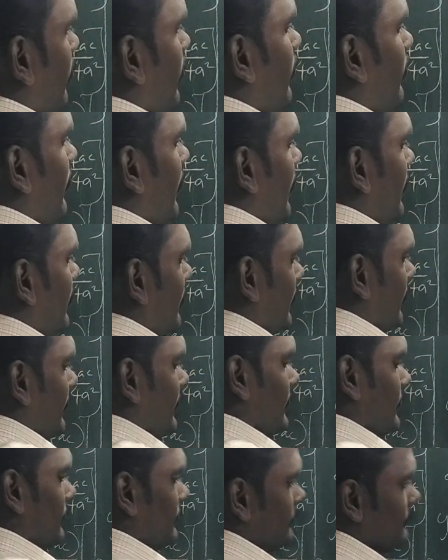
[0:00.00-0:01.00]
Overall, it
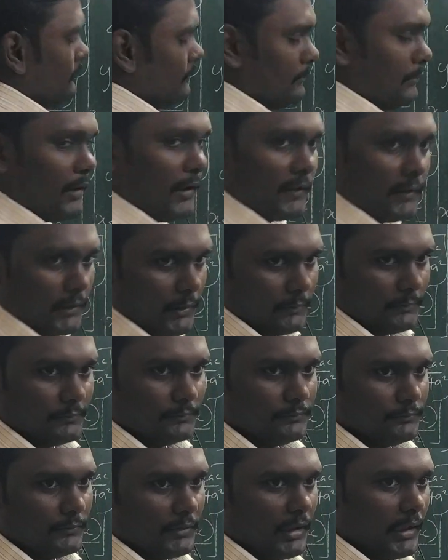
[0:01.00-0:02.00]
is positive,
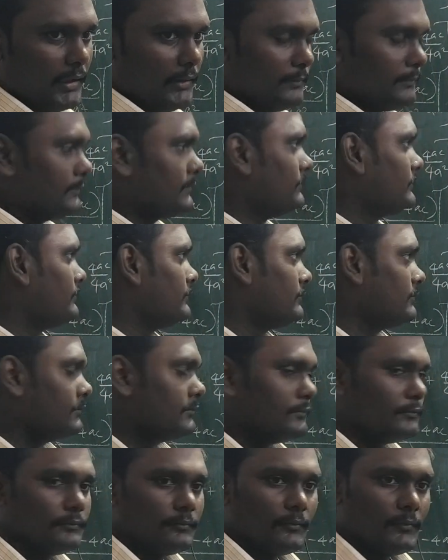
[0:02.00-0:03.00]
right?
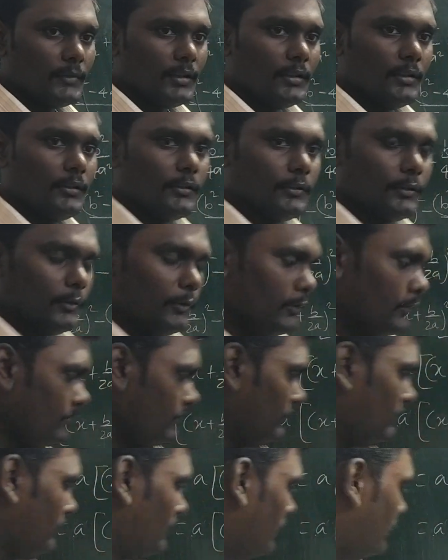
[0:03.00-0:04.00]

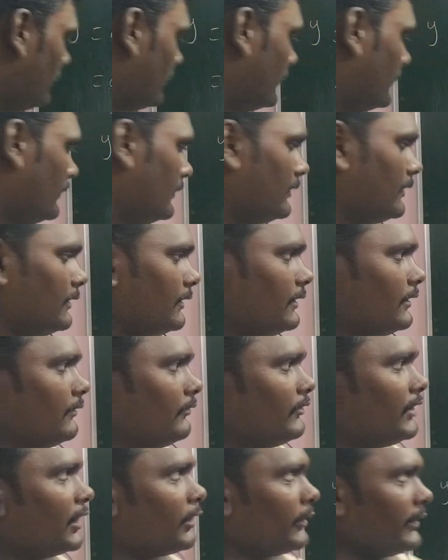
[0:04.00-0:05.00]
So
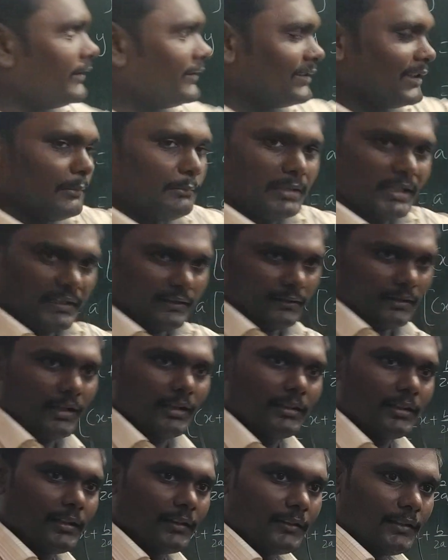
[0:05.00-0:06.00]
we are going to summarize
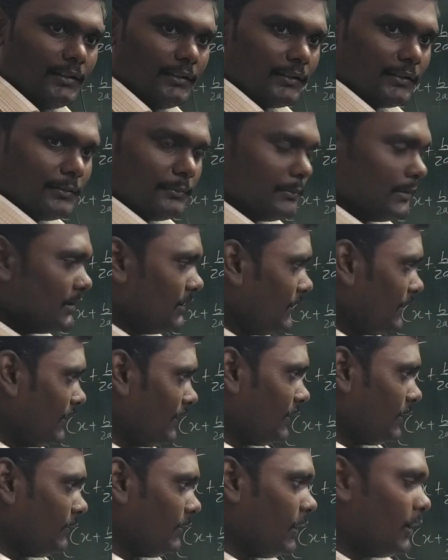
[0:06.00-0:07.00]
all the results, but
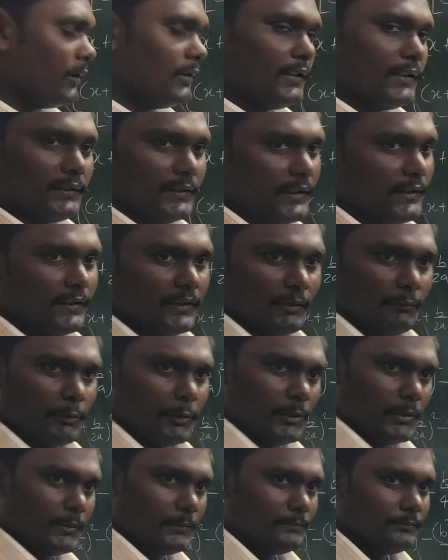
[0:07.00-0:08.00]
this is how all these things
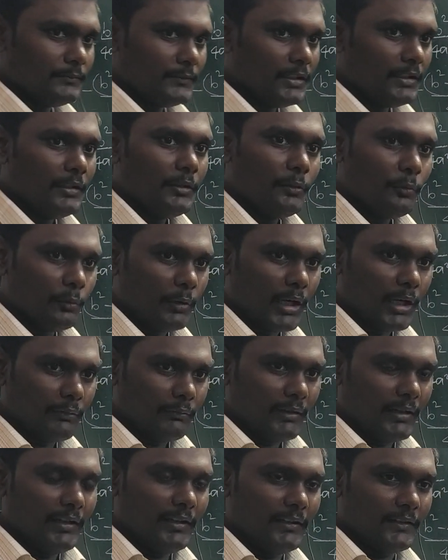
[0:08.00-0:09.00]
evolved.
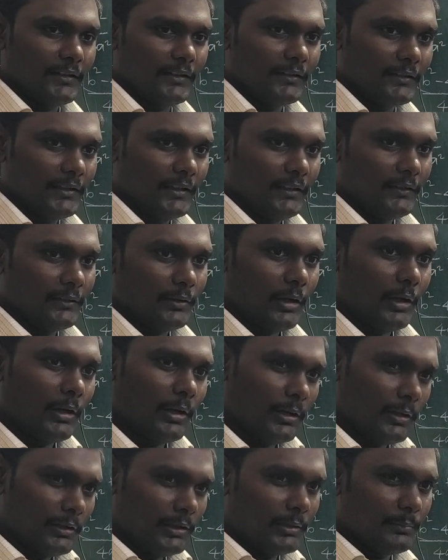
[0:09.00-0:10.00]
what we discussed is
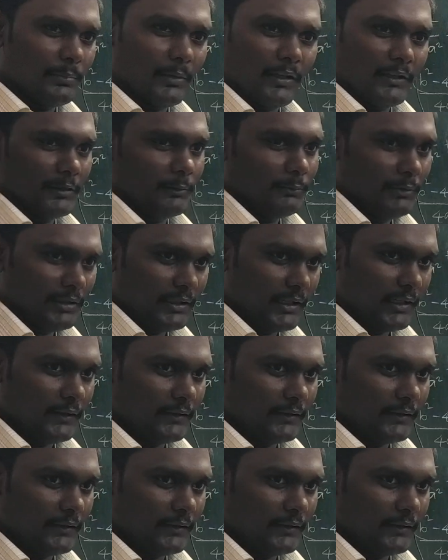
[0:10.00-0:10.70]
all the possible